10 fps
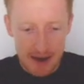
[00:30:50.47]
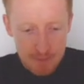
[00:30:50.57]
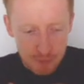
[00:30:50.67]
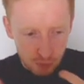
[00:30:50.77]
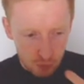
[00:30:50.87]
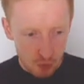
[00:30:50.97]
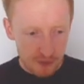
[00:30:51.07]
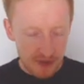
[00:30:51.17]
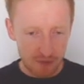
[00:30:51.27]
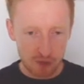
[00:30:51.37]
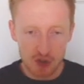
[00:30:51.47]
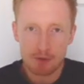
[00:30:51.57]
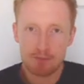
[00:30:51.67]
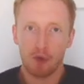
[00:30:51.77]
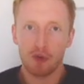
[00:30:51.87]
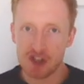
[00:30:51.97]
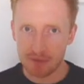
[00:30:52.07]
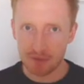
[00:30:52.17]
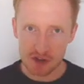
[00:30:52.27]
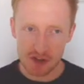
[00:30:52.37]
improves that
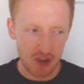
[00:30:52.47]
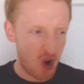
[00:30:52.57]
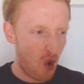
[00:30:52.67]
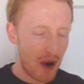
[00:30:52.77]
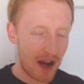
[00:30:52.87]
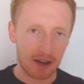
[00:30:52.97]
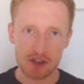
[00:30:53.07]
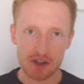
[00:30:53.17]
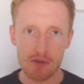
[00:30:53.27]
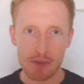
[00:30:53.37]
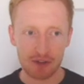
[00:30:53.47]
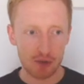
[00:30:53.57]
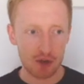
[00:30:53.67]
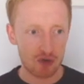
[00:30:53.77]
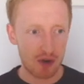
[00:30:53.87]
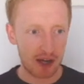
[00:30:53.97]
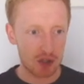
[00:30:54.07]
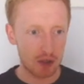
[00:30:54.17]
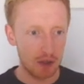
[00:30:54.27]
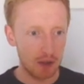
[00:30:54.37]
responsiveness and the quickness of a muscle contraction.